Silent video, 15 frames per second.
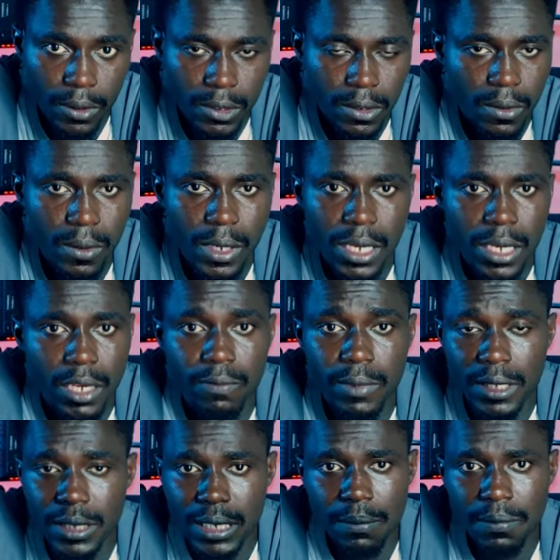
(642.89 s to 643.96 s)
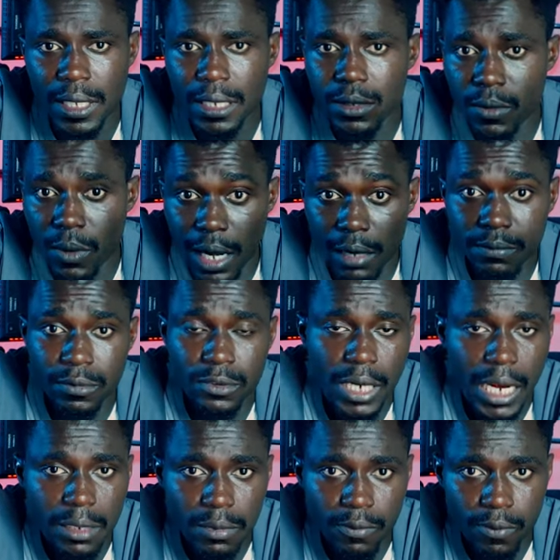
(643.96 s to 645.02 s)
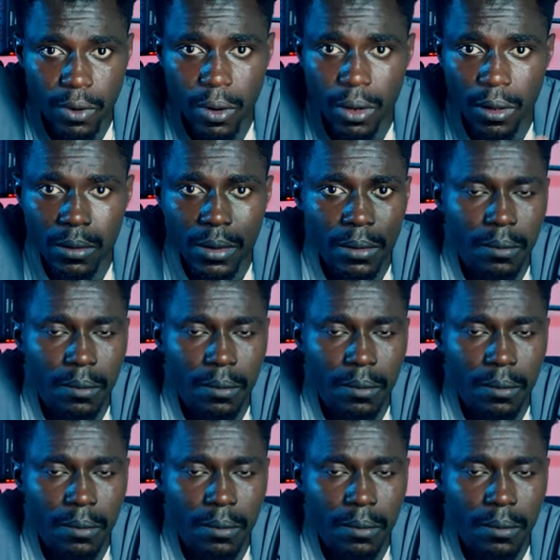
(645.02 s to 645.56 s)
So if it's something you have tried before,